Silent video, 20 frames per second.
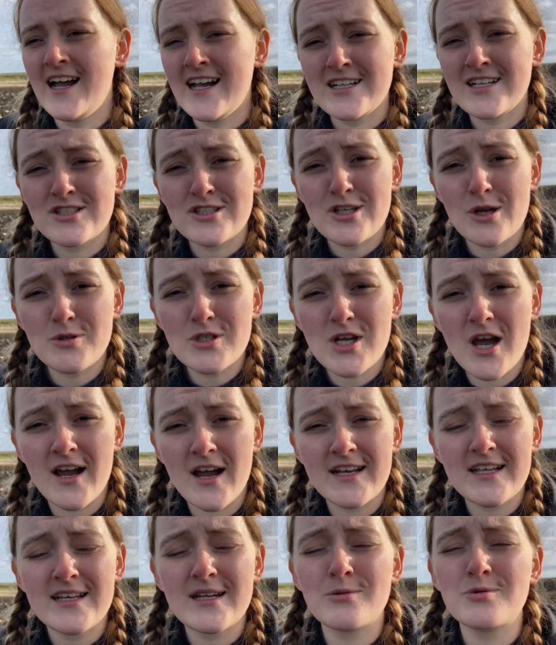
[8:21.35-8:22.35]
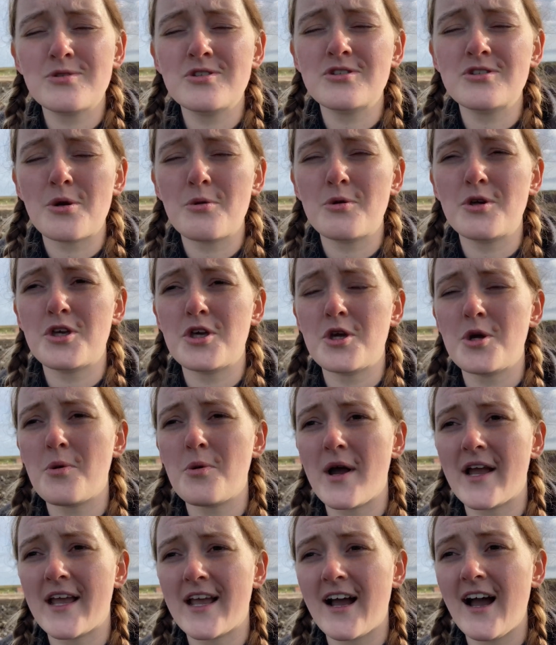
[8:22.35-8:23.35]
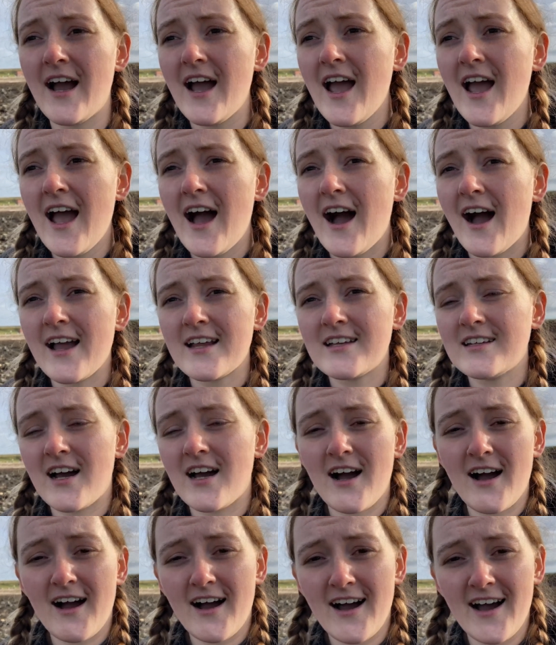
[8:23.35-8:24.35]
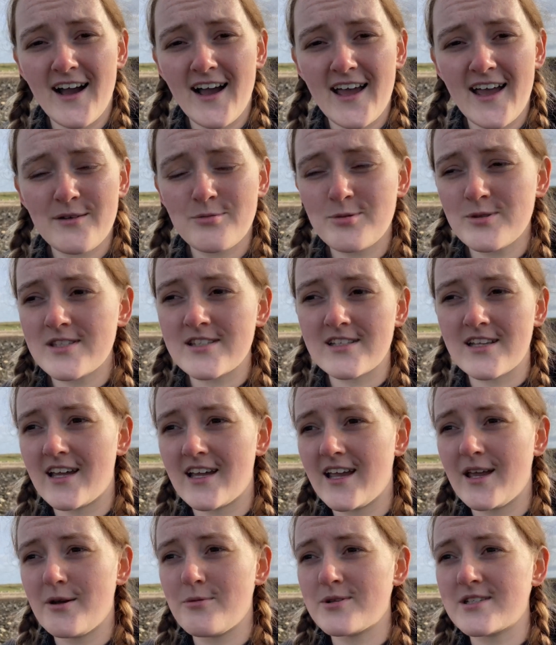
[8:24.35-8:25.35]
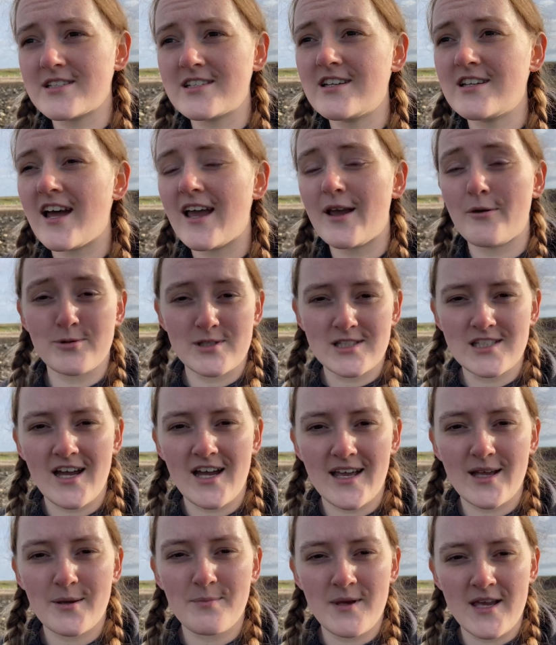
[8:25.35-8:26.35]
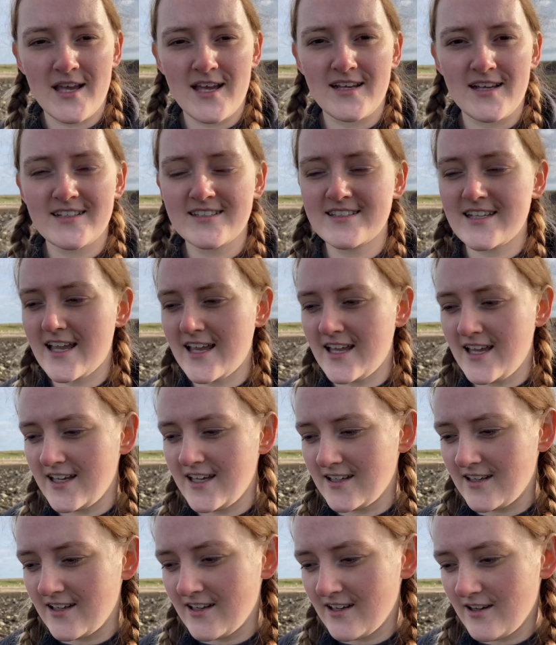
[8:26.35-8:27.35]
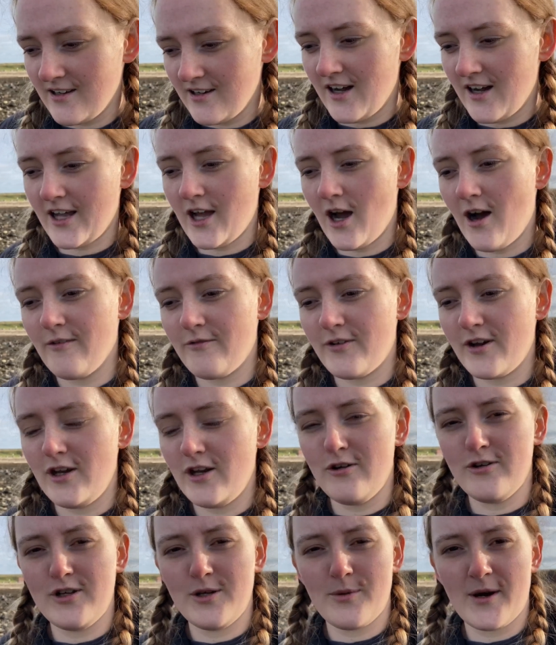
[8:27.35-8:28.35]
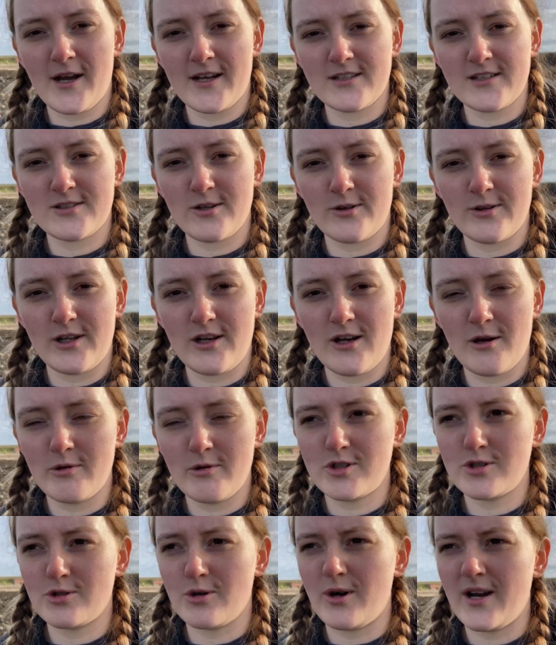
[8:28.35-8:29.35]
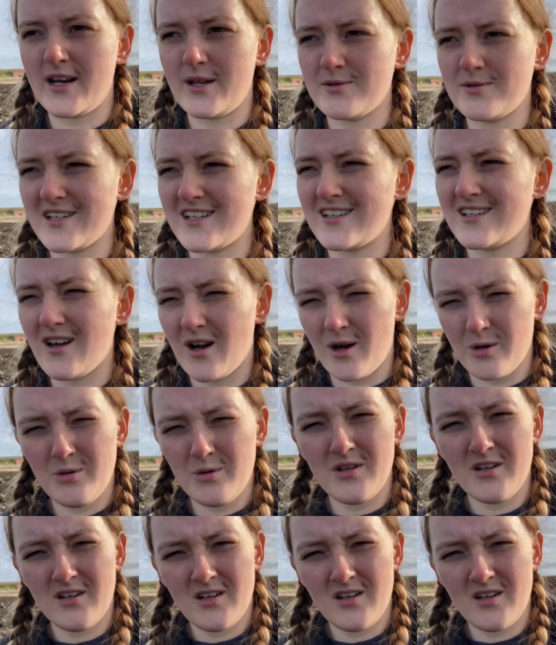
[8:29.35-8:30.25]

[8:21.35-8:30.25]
It's so tiny. It was so cute. I, I, it was it was it was like me saying I can't find nudibranchs on the lower shore, and it was like no.